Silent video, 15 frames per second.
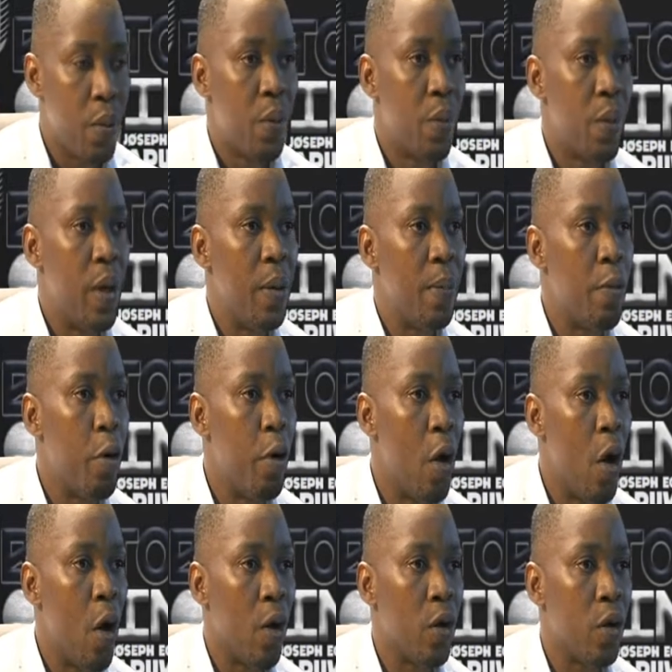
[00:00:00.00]
will
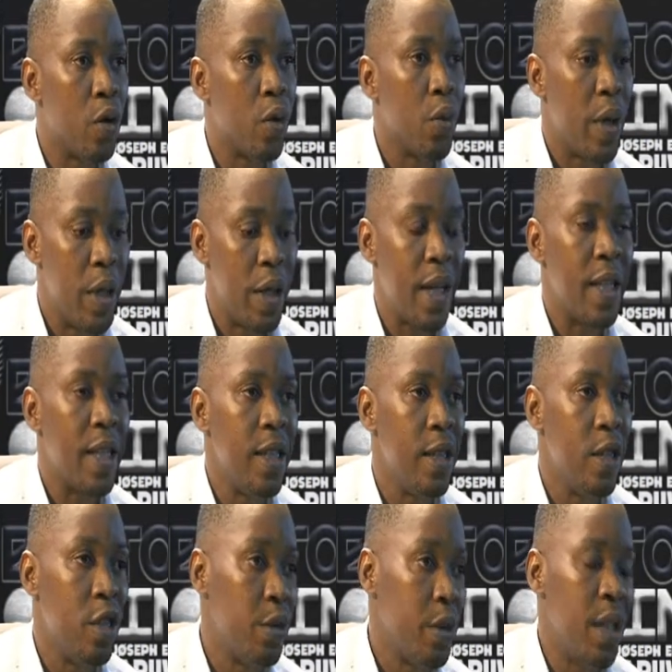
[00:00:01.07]
prolong. So when you get
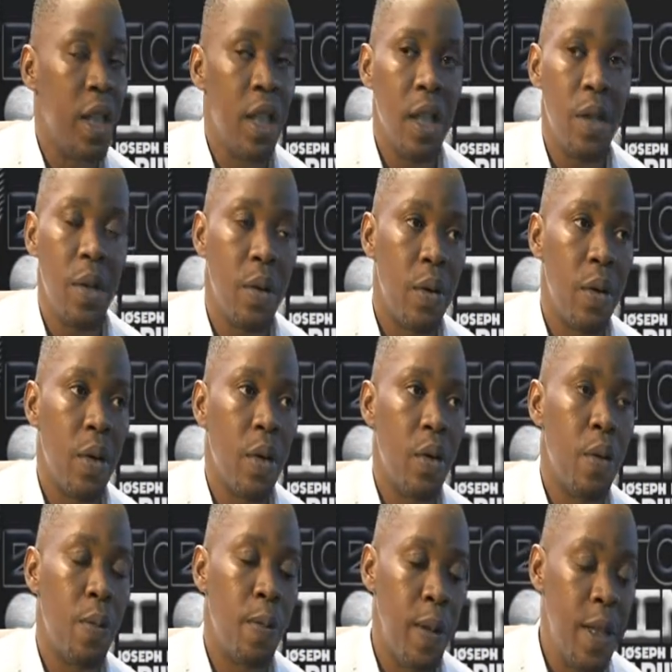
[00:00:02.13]
injury, you
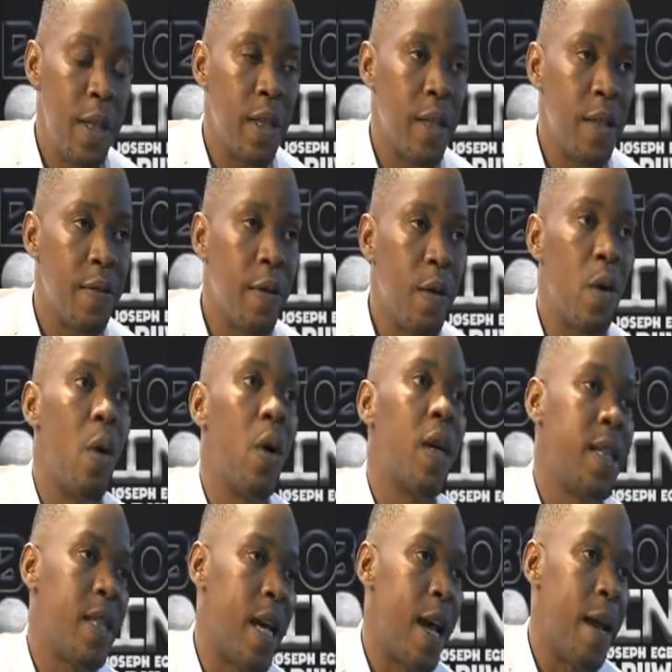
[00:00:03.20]
bleed for a longer
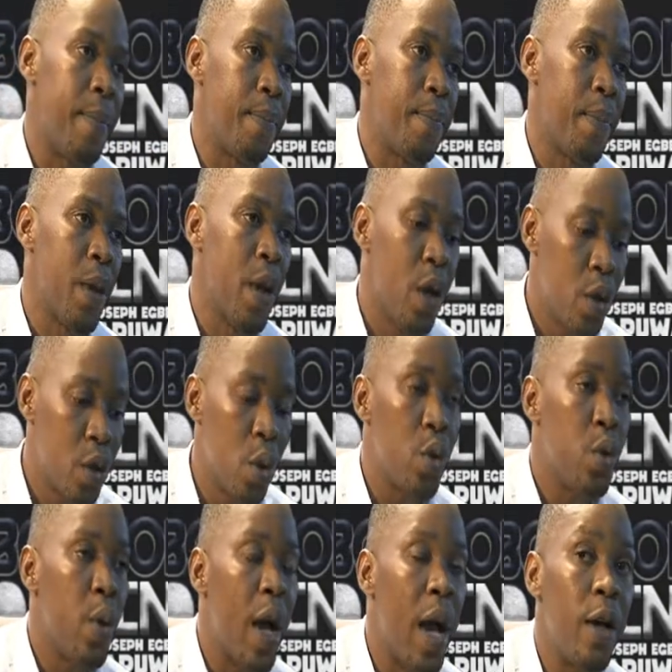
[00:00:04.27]
time. So
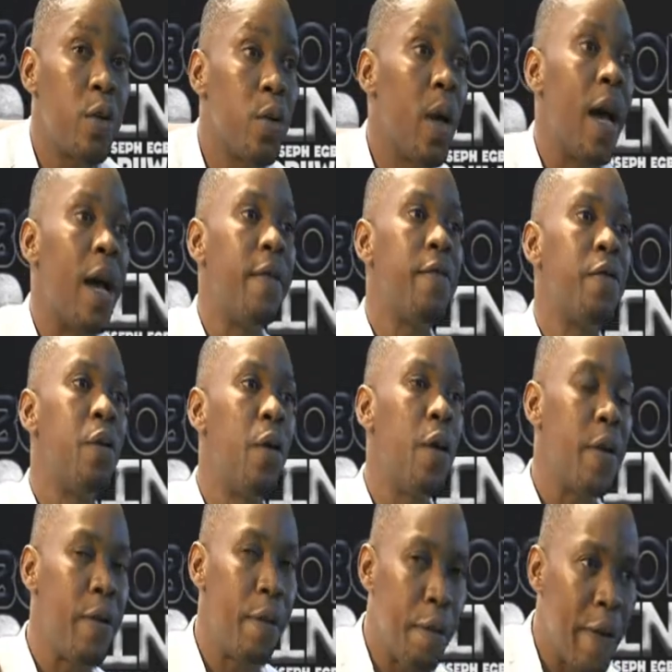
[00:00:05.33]
you also have your
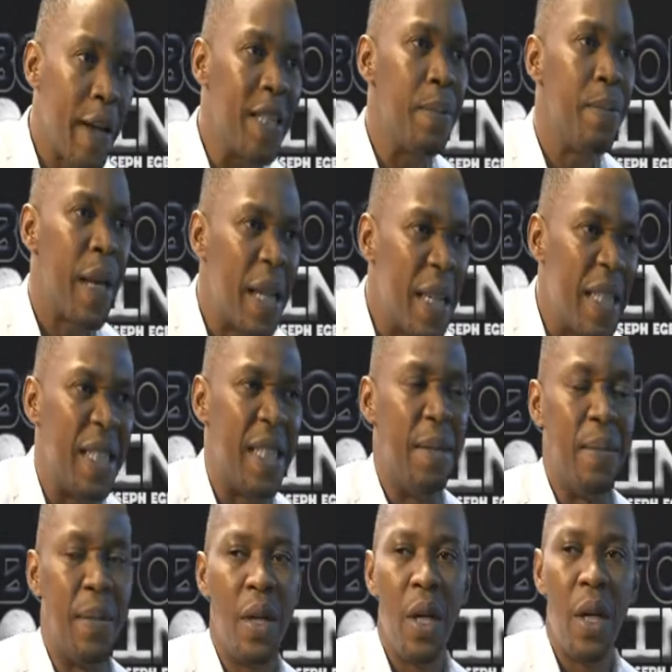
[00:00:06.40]
defense mechanism,
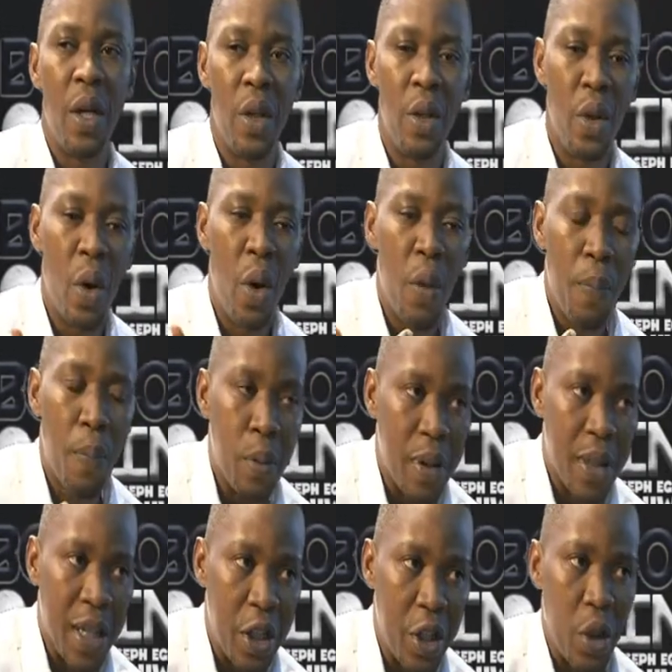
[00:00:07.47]
your
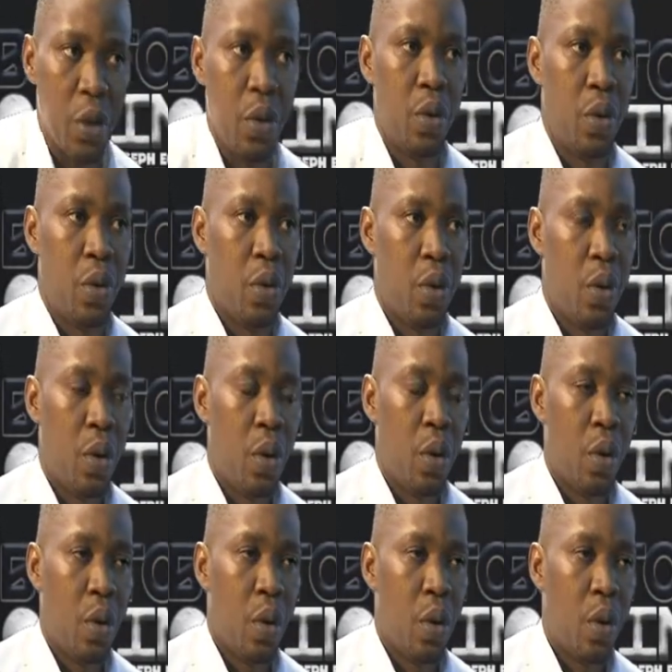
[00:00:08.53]
protections,
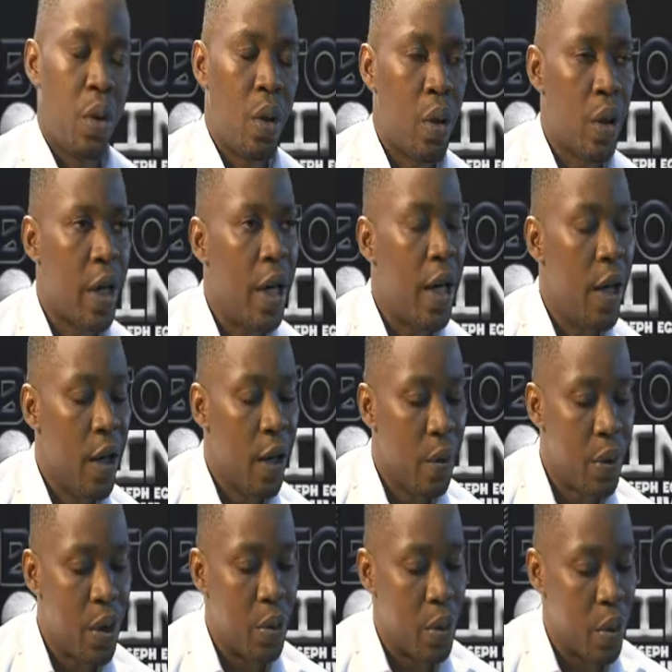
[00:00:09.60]
okay,
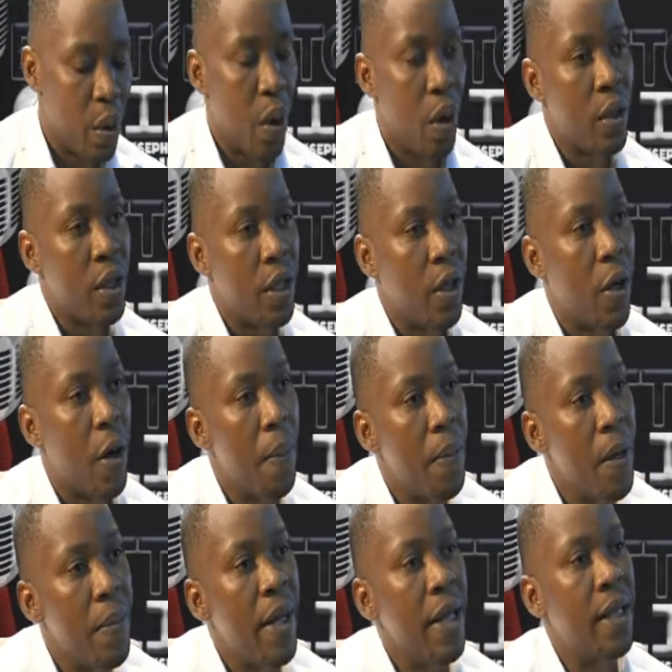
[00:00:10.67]
which we call the
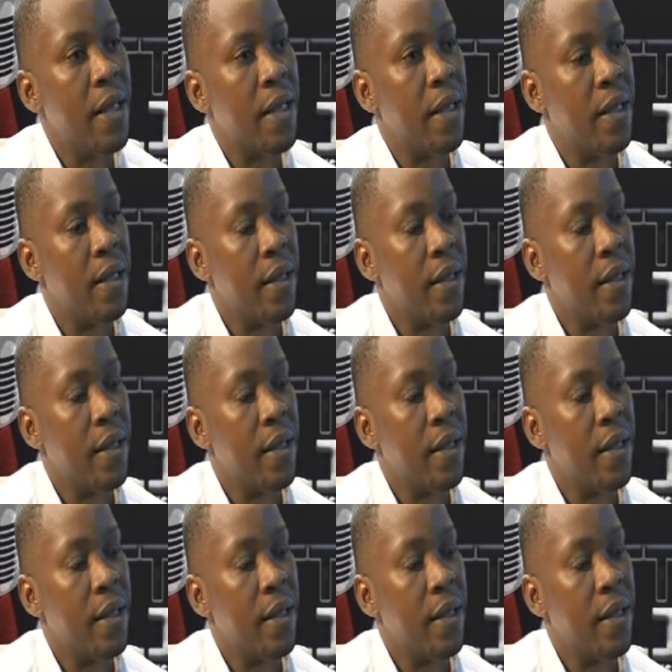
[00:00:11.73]
complement